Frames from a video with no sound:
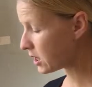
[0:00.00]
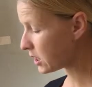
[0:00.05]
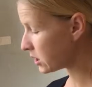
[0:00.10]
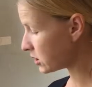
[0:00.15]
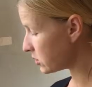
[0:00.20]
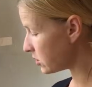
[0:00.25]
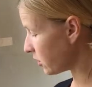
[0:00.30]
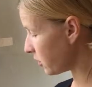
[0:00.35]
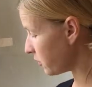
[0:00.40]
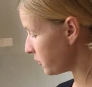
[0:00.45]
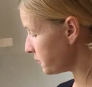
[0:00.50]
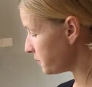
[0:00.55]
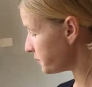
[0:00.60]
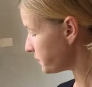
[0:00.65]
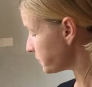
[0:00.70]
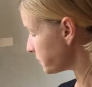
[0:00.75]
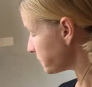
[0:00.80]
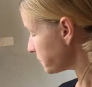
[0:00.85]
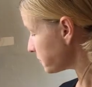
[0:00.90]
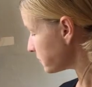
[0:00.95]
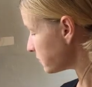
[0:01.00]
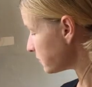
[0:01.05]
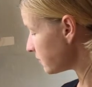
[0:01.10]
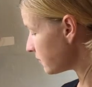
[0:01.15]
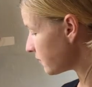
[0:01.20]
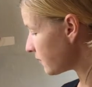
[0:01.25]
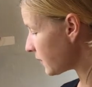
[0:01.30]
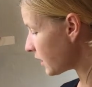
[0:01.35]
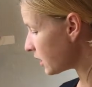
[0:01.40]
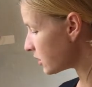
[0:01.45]
So
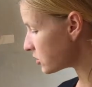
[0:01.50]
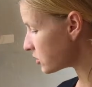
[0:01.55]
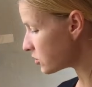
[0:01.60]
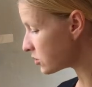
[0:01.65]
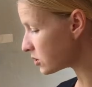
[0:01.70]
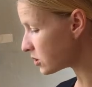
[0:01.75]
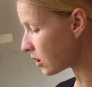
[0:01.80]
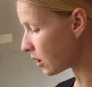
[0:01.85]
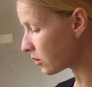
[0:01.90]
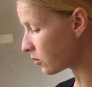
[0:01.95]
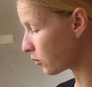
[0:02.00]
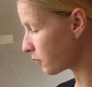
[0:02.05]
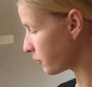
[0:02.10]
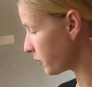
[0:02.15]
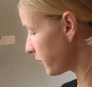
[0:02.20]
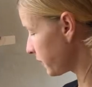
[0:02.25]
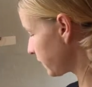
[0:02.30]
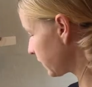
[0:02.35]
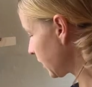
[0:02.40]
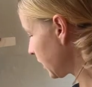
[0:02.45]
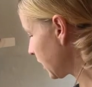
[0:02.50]
to start off with,